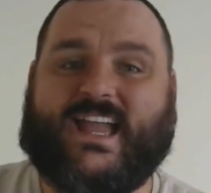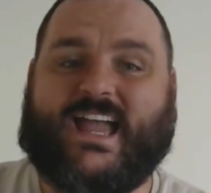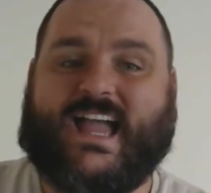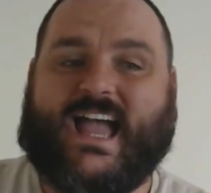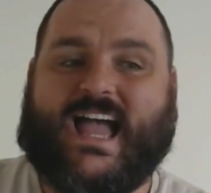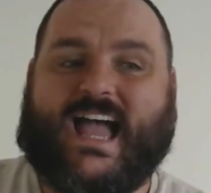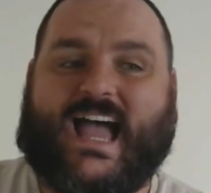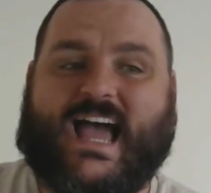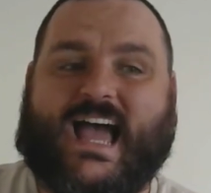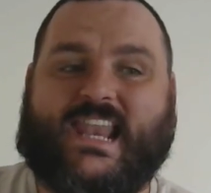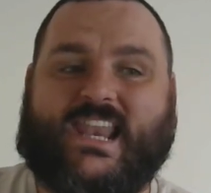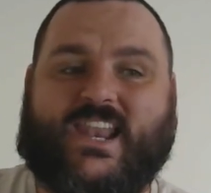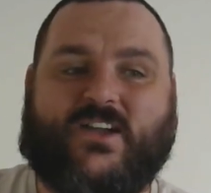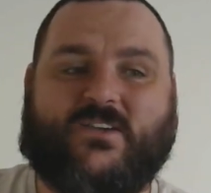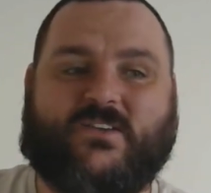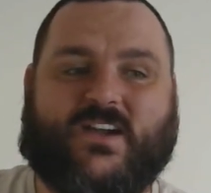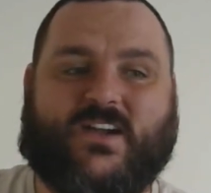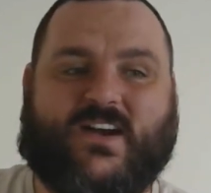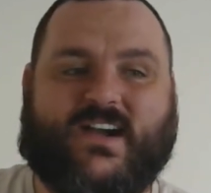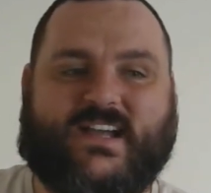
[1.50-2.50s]
Hello
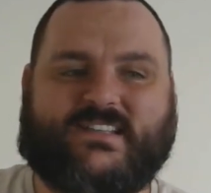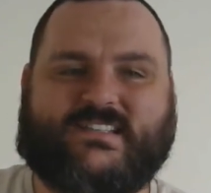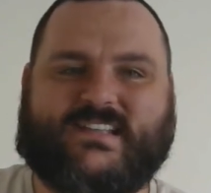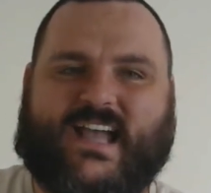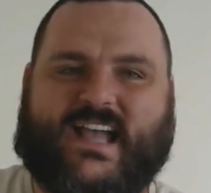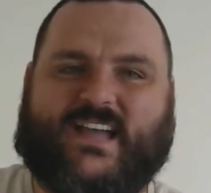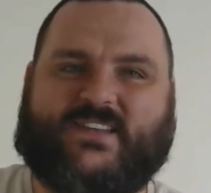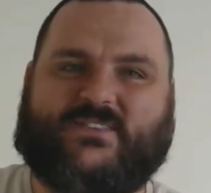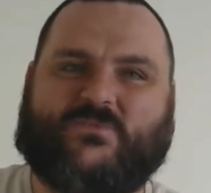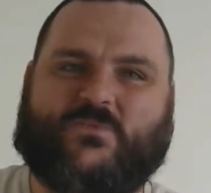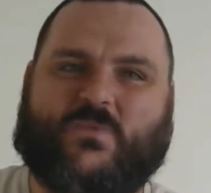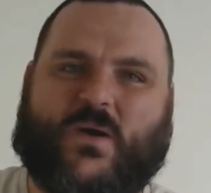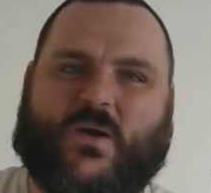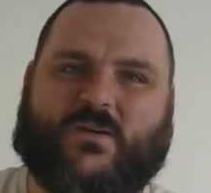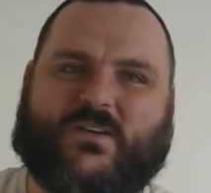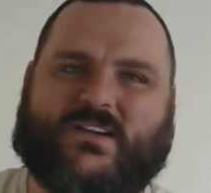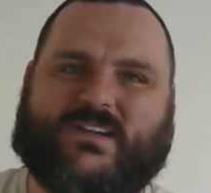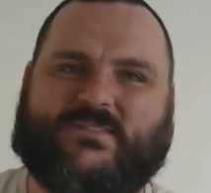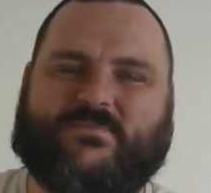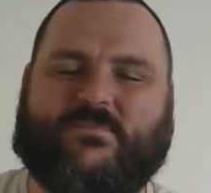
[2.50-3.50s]
guys and
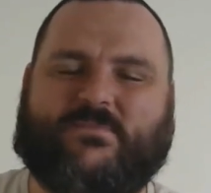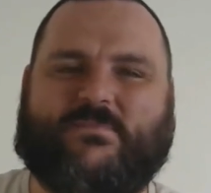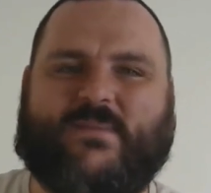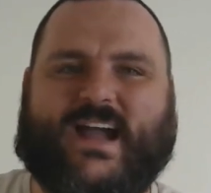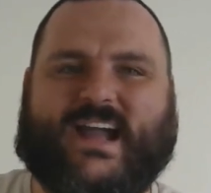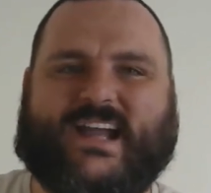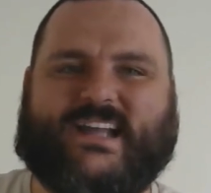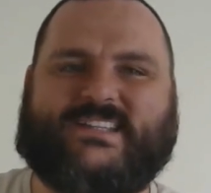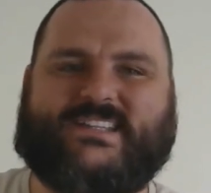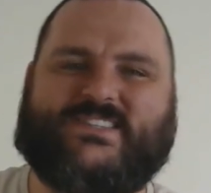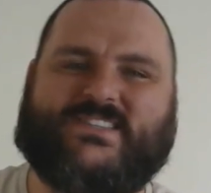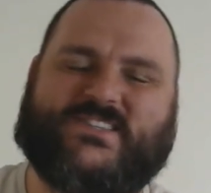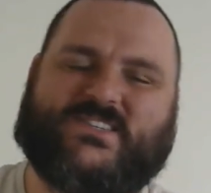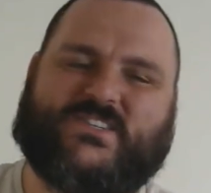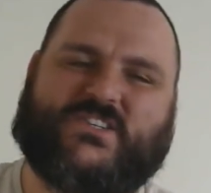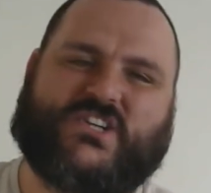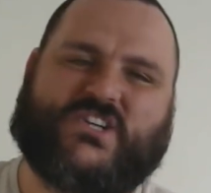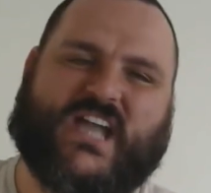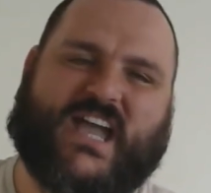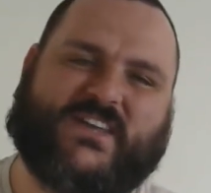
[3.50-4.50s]
welcome back to the
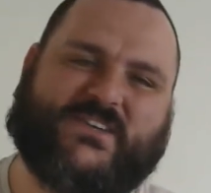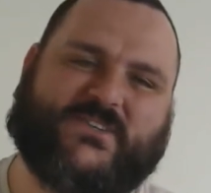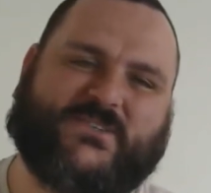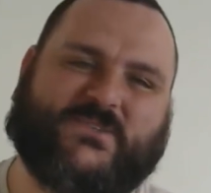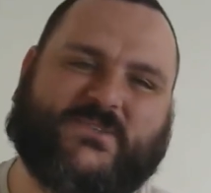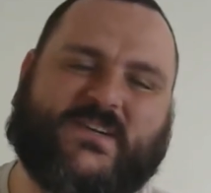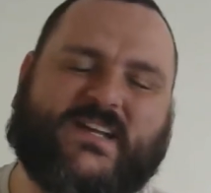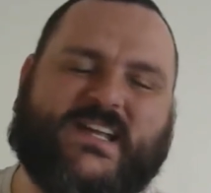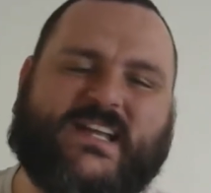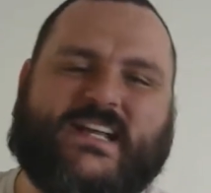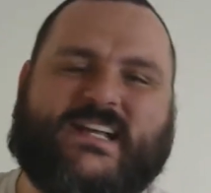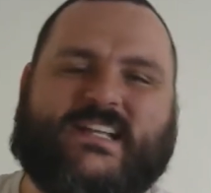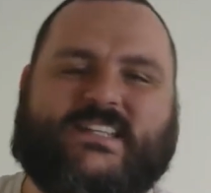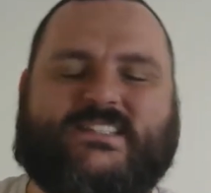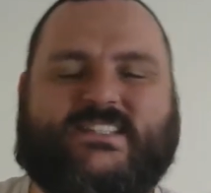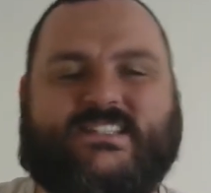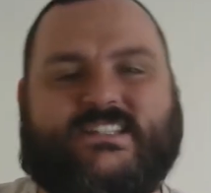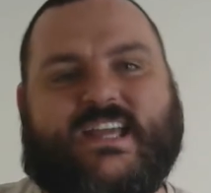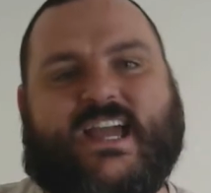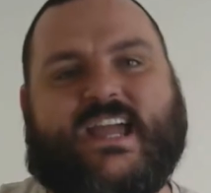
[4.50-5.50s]
channel.
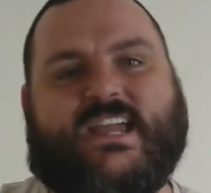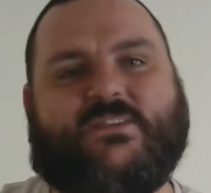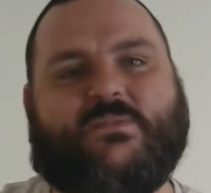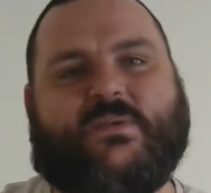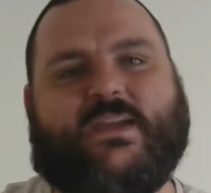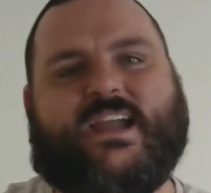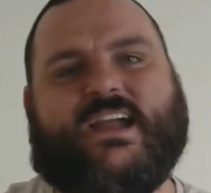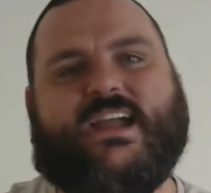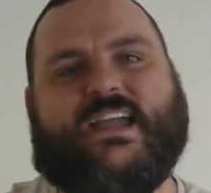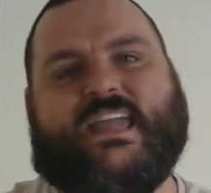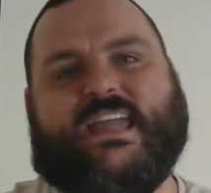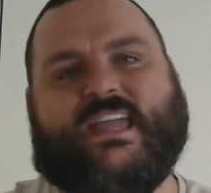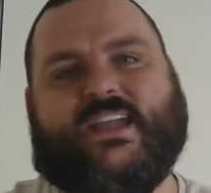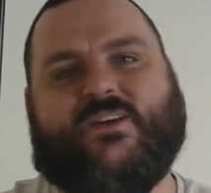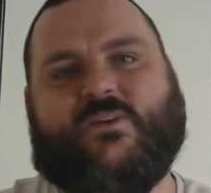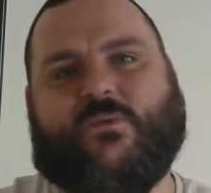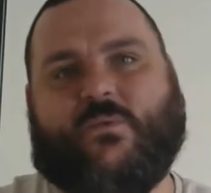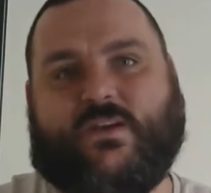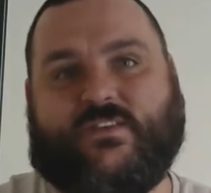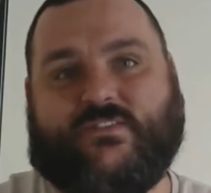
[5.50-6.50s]
Today we are here
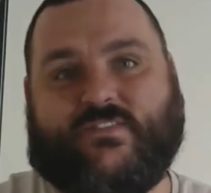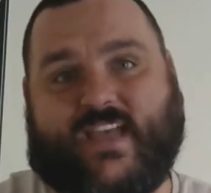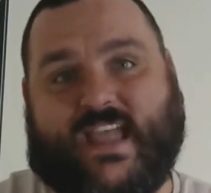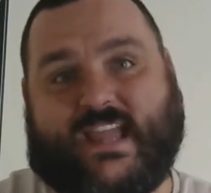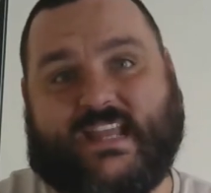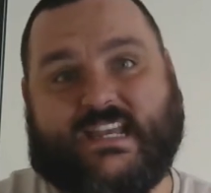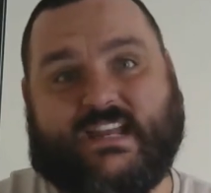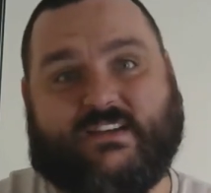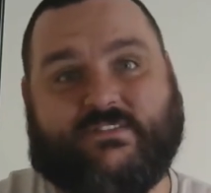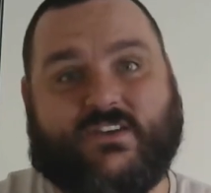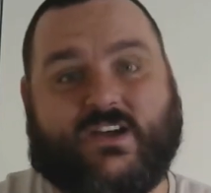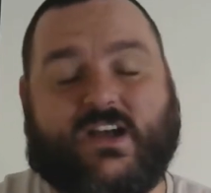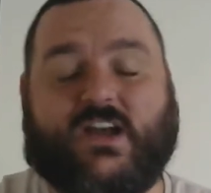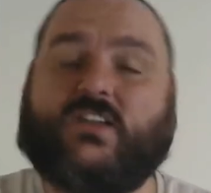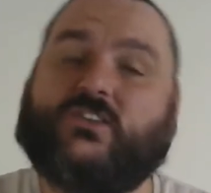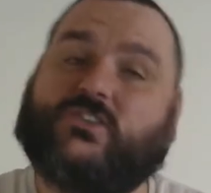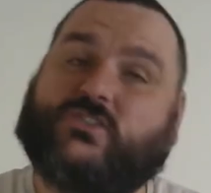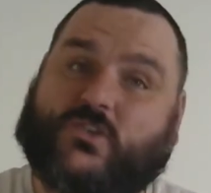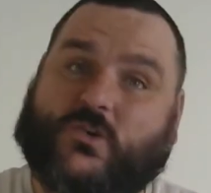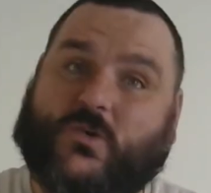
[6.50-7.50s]
with another
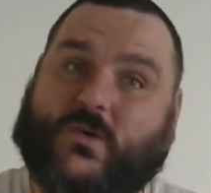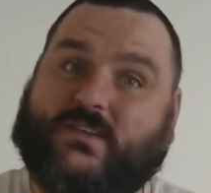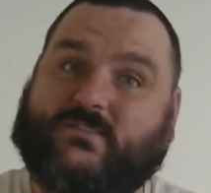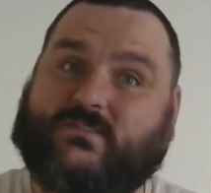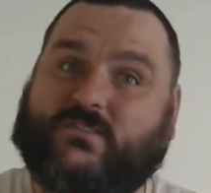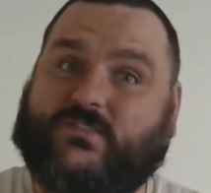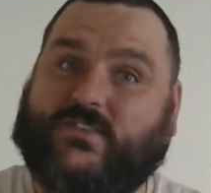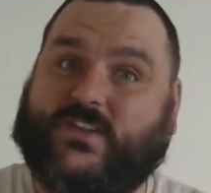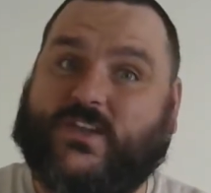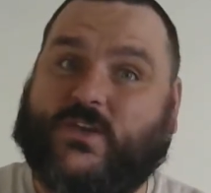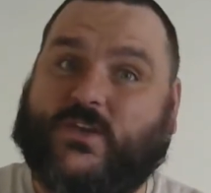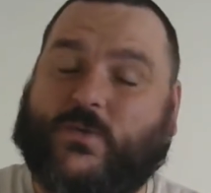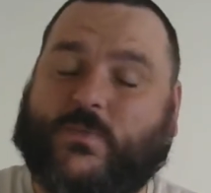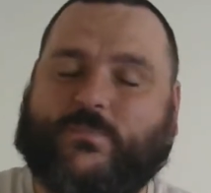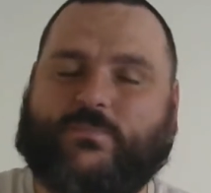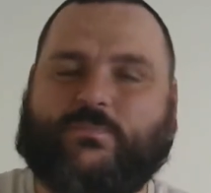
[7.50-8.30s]
toy review.